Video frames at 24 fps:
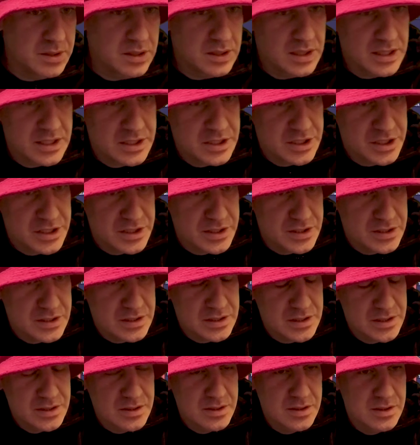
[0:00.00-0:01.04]

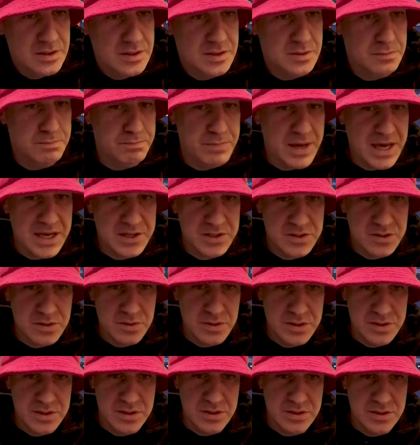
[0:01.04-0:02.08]
glitches, some bass
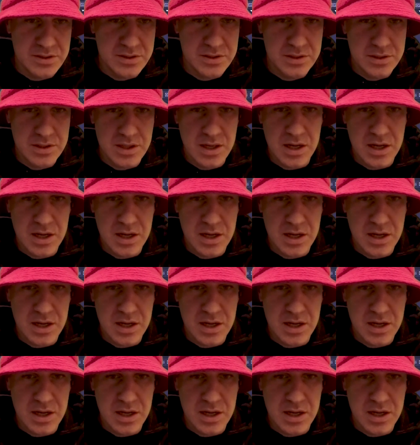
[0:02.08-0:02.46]
noises.